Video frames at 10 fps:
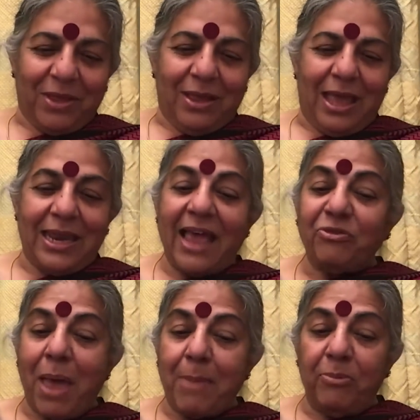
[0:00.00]
And as
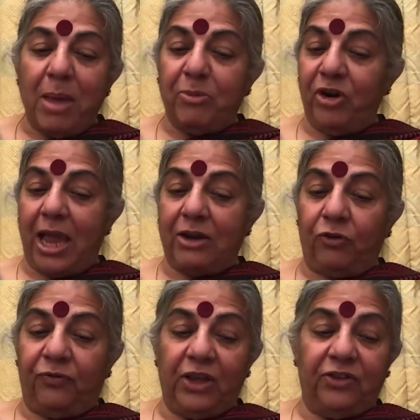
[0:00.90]
memory
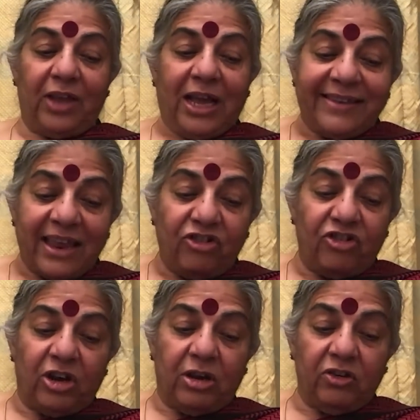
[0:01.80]
atrophies,
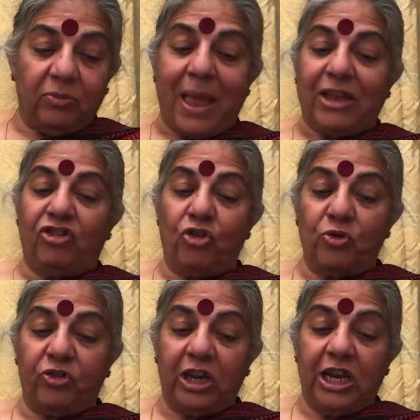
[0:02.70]
attention spans
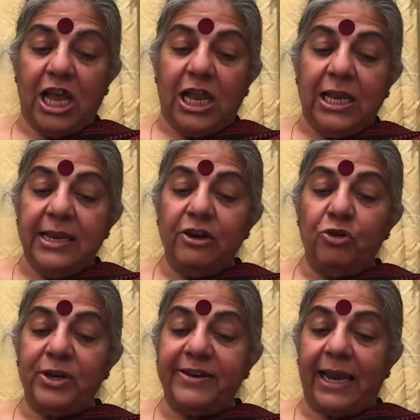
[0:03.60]
shorten, leading
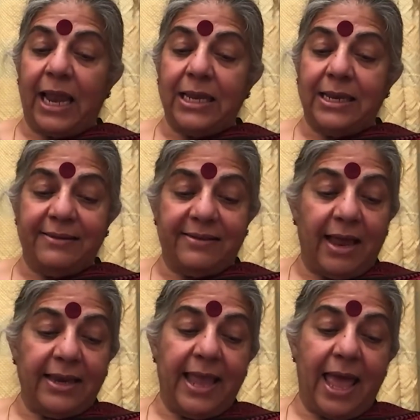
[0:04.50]
to a decline in
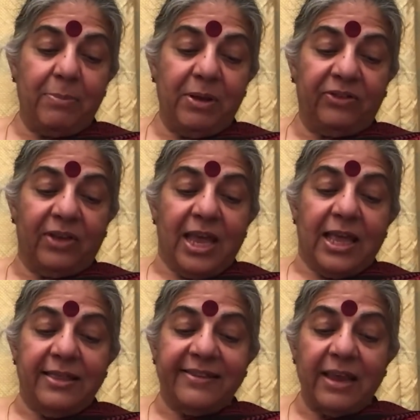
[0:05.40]
study habits.
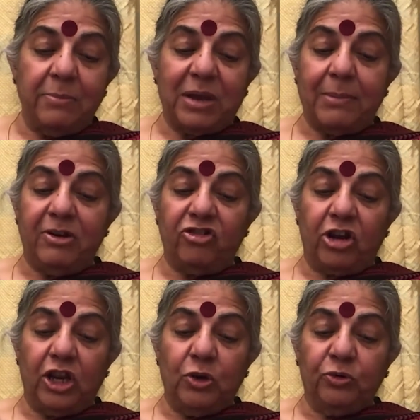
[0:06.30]
At the same time,
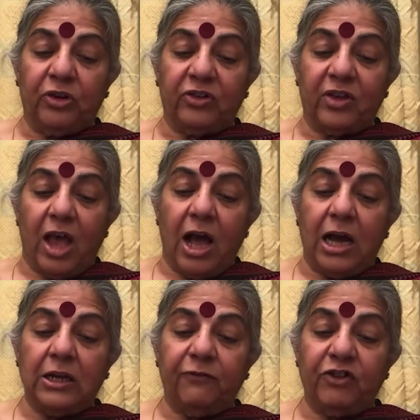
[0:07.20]
digital users
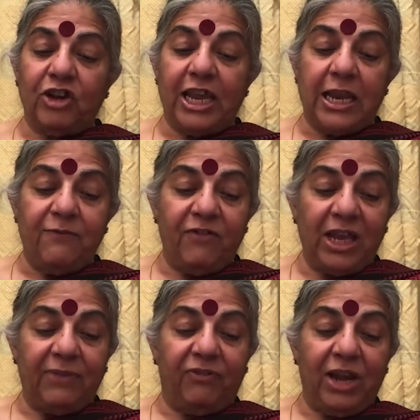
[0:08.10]
artificially
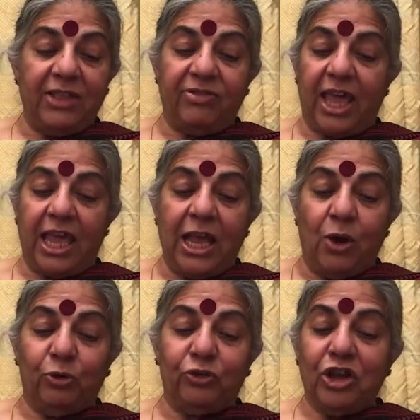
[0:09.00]
inflate their
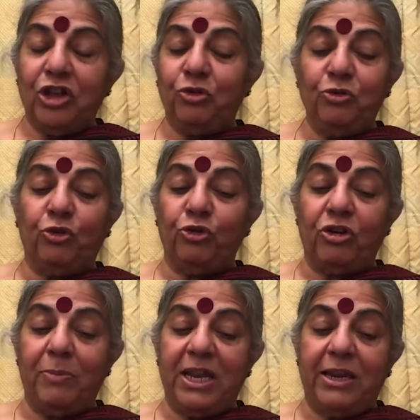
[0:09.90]
egos through
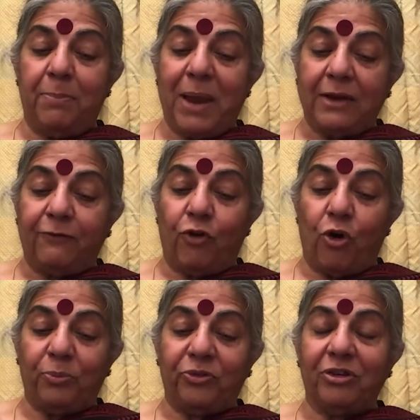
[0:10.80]
social media
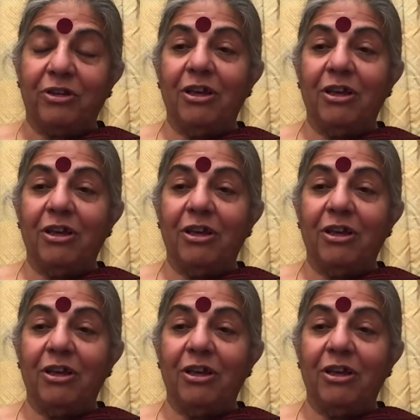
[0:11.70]
platforms.